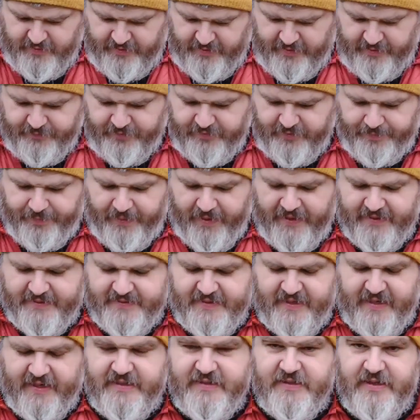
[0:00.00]
and with the pack
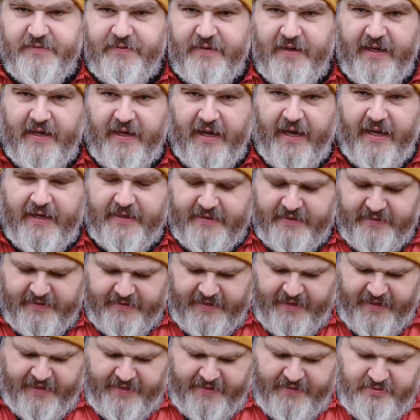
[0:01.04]
size of it, I can
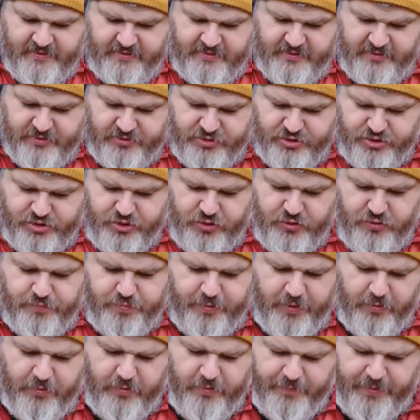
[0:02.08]
get two
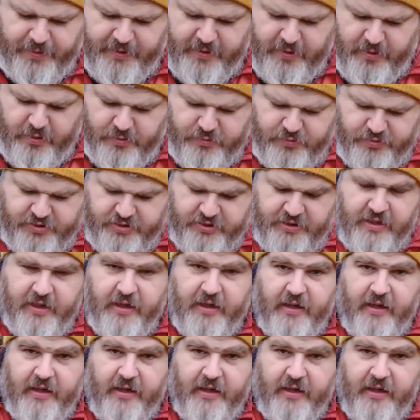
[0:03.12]
blow-up pillows.